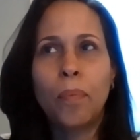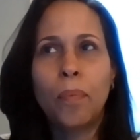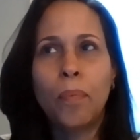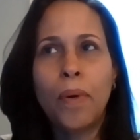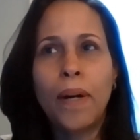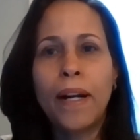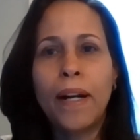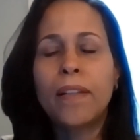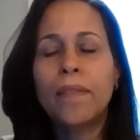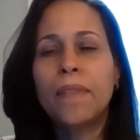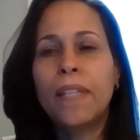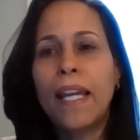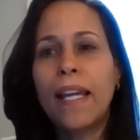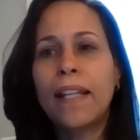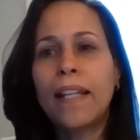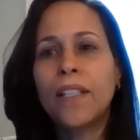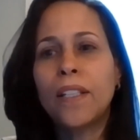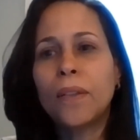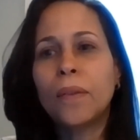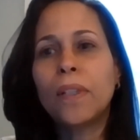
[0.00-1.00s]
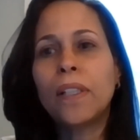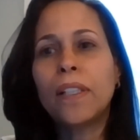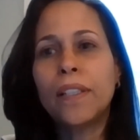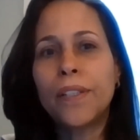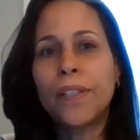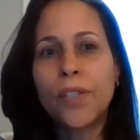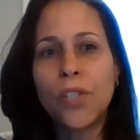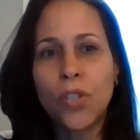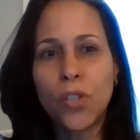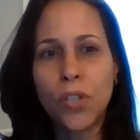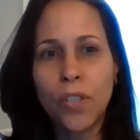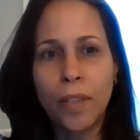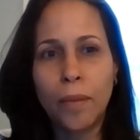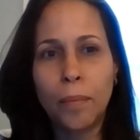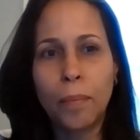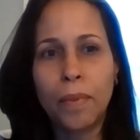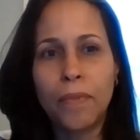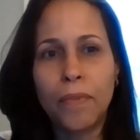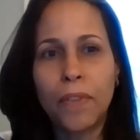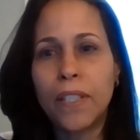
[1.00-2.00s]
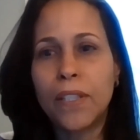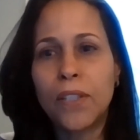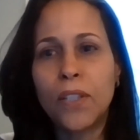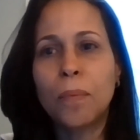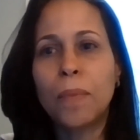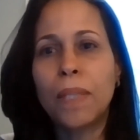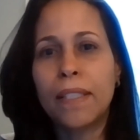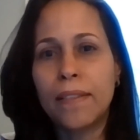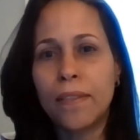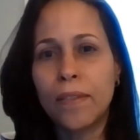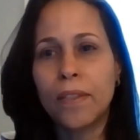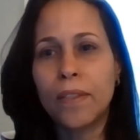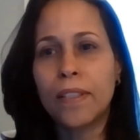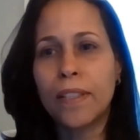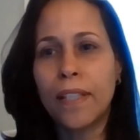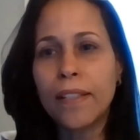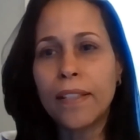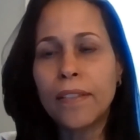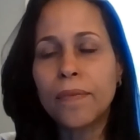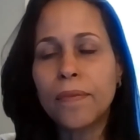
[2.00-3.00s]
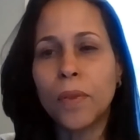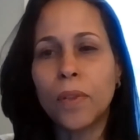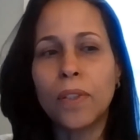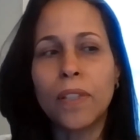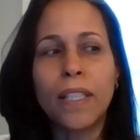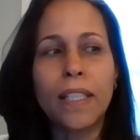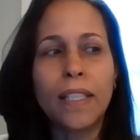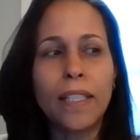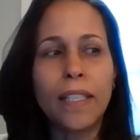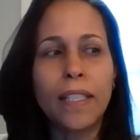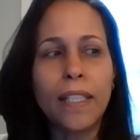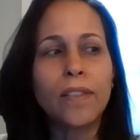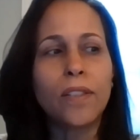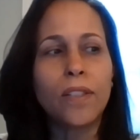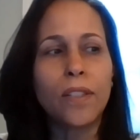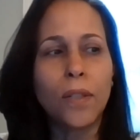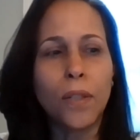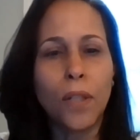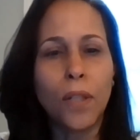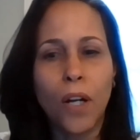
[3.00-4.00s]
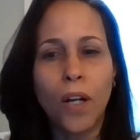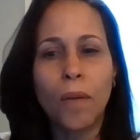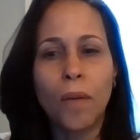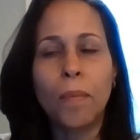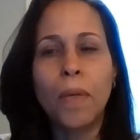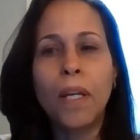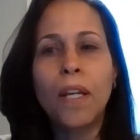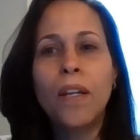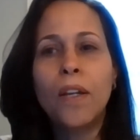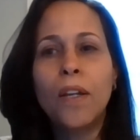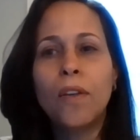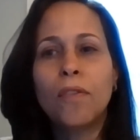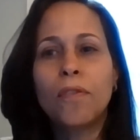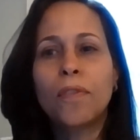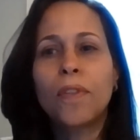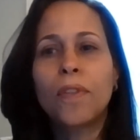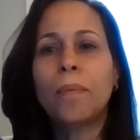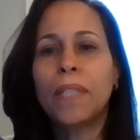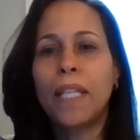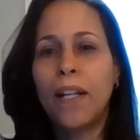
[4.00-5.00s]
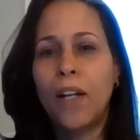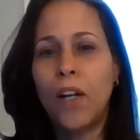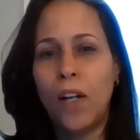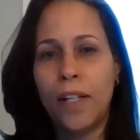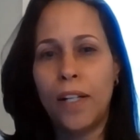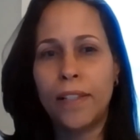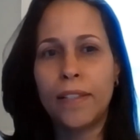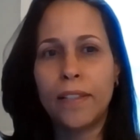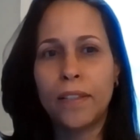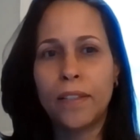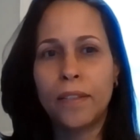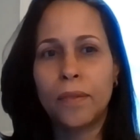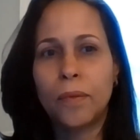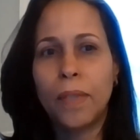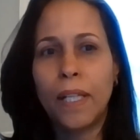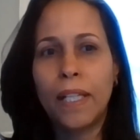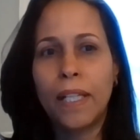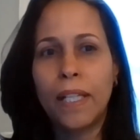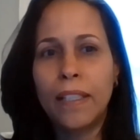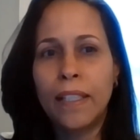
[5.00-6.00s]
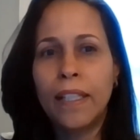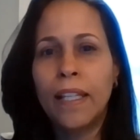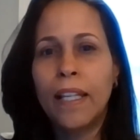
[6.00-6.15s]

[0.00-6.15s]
part of that new leadership, for it to be successful, it needs to come from the heart, right?